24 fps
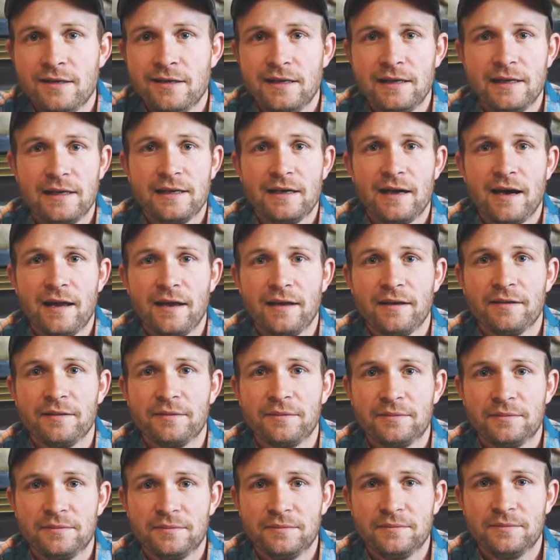you gotta
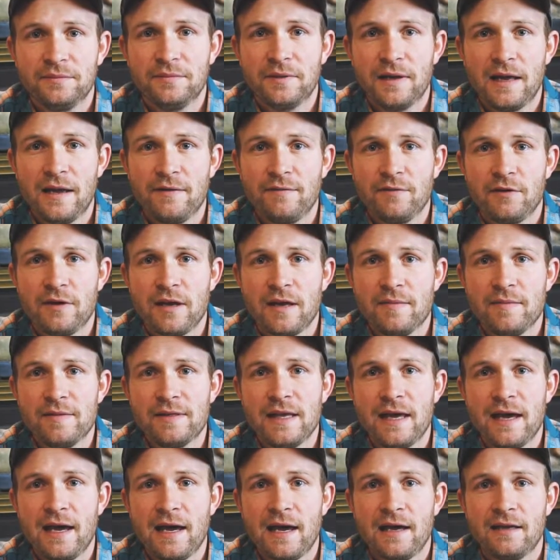have your name in
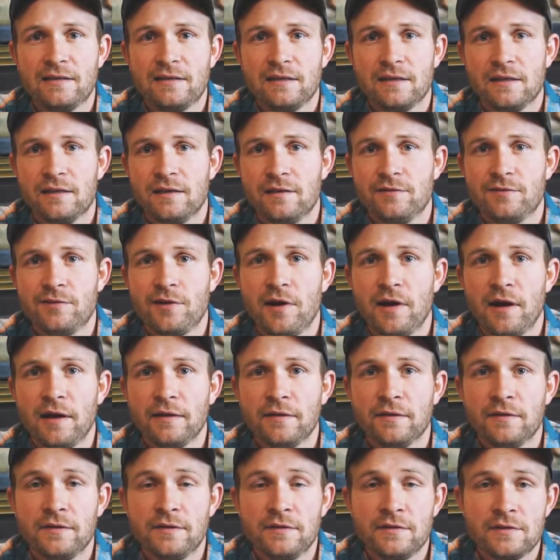the hat to get it drawn,